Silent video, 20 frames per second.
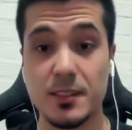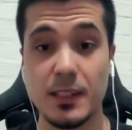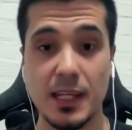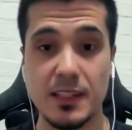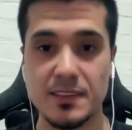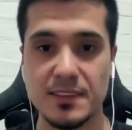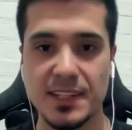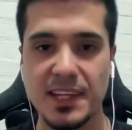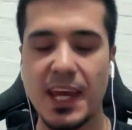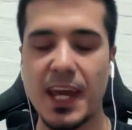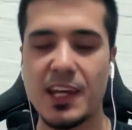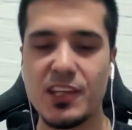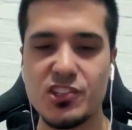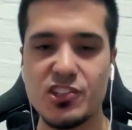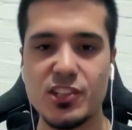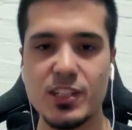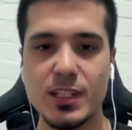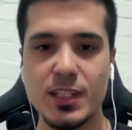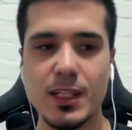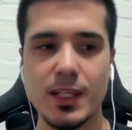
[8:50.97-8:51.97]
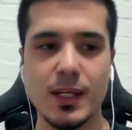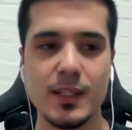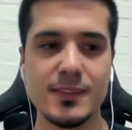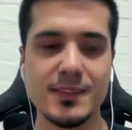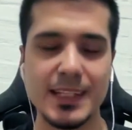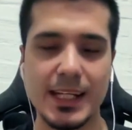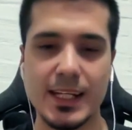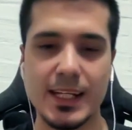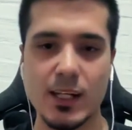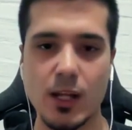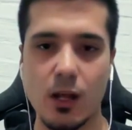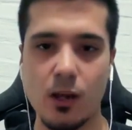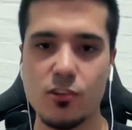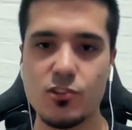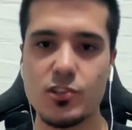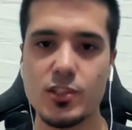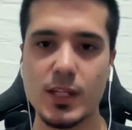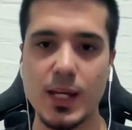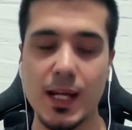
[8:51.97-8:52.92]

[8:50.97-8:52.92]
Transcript: as caching technology,